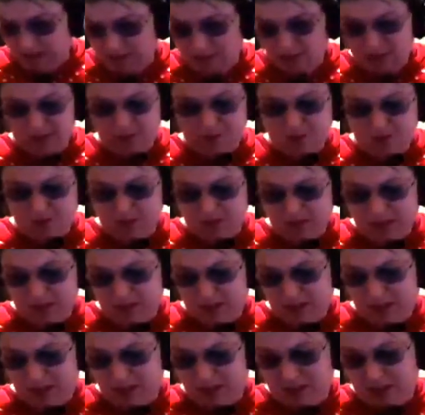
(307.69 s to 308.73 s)
then the big one
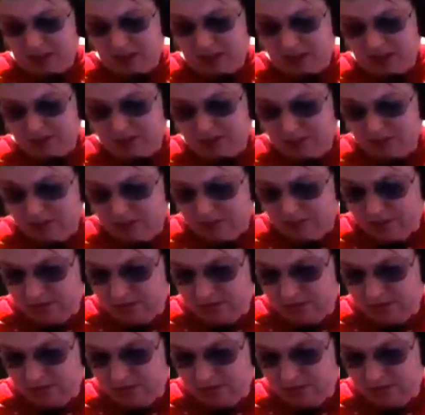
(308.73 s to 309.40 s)
is 11.5.